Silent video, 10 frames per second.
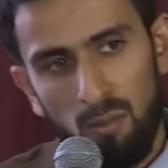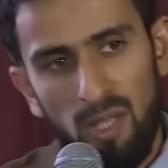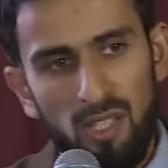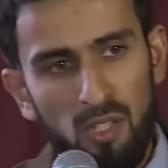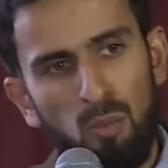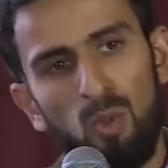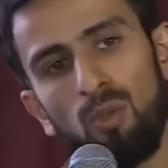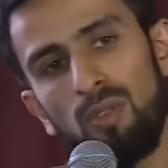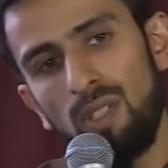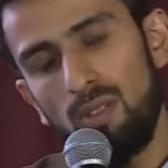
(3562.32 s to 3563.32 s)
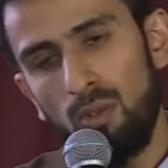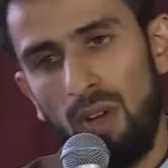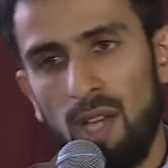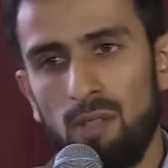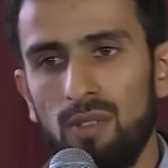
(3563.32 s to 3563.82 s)
whether it's movies
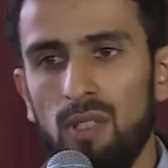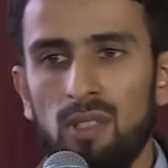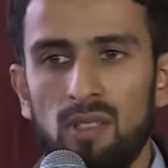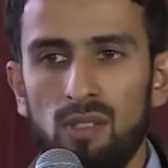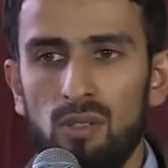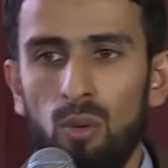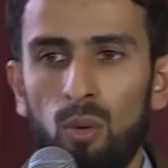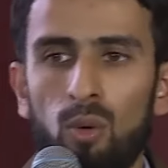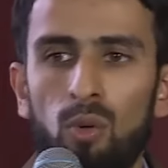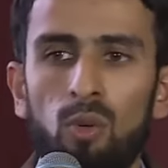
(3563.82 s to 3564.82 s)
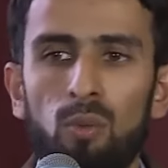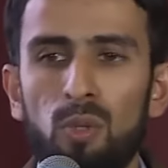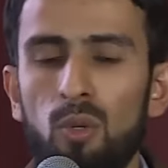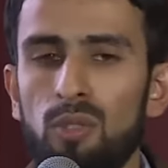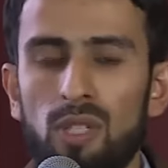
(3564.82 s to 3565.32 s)
or adverts or
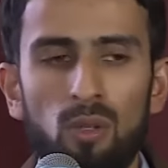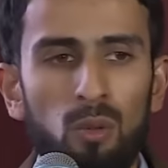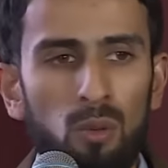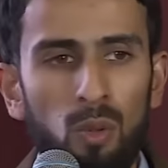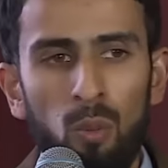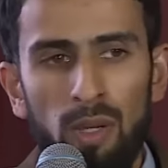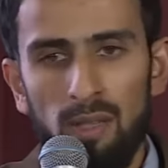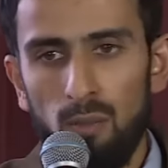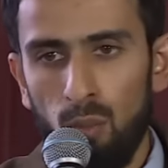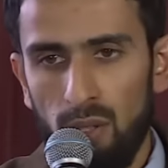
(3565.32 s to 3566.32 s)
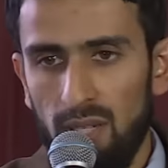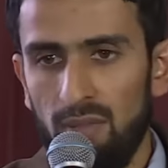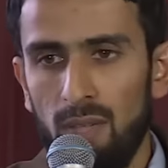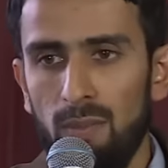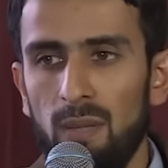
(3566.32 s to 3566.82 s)
music or
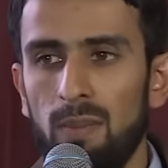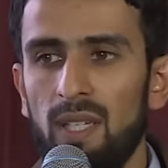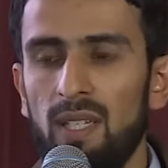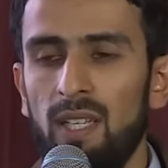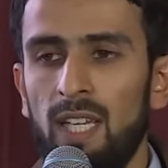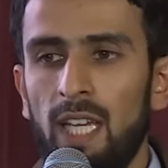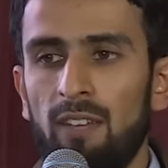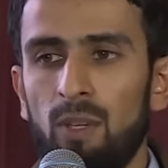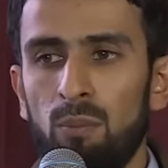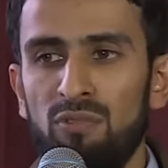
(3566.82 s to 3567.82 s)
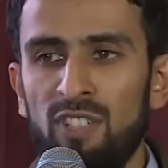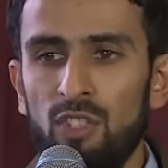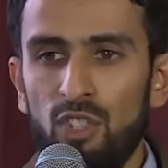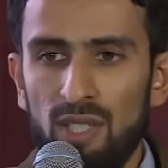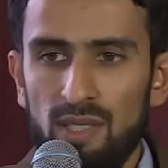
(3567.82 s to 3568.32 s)
whatever it may be, if it
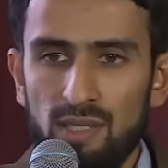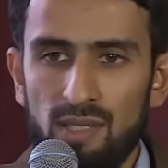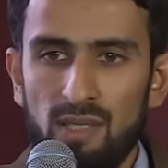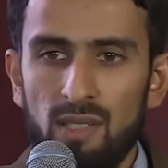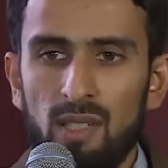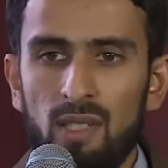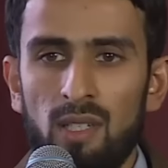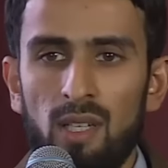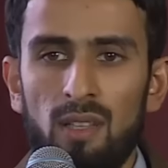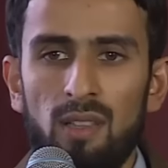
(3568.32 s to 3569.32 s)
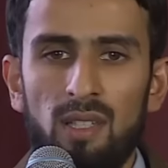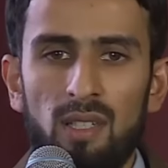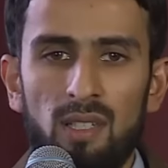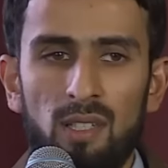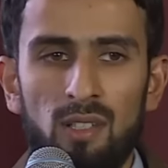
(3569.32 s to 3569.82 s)
breaches
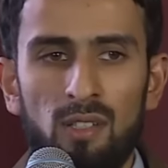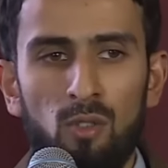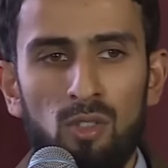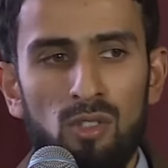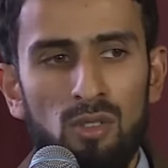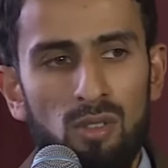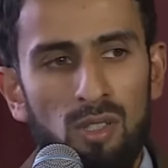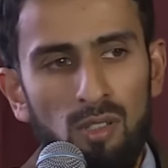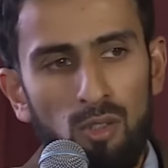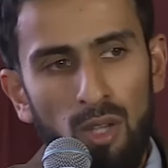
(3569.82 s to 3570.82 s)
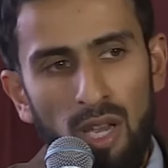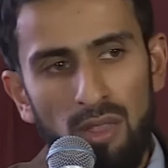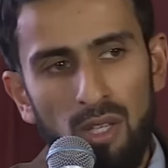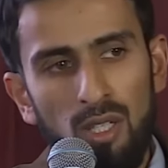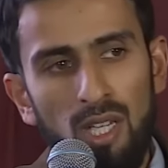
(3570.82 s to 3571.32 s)
the, you know,
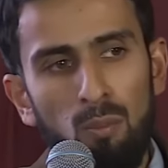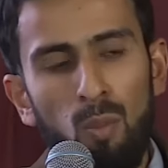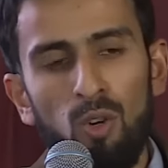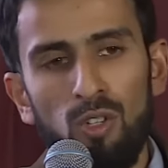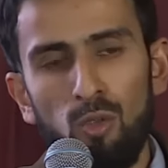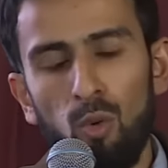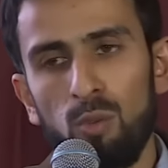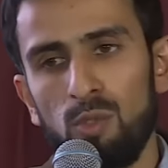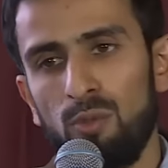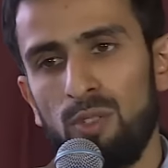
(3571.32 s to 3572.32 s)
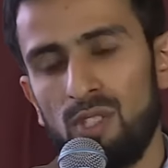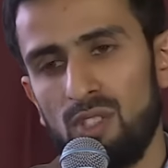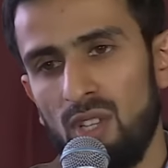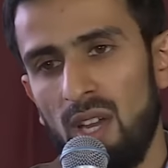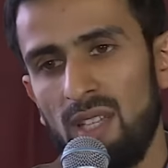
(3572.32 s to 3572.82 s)
ethical and moral norms of a
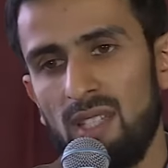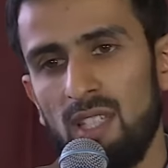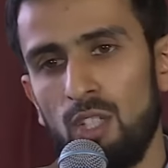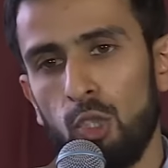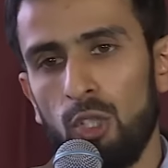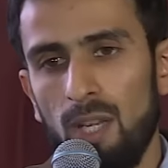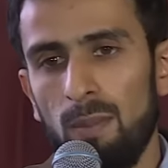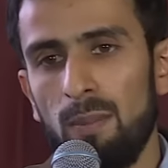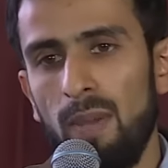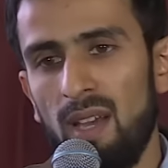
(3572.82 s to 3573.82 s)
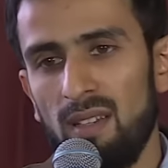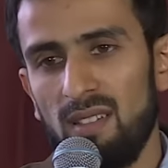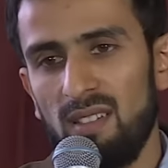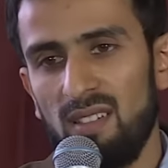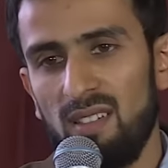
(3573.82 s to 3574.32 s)
society, should it be
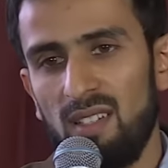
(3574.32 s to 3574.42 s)
banned?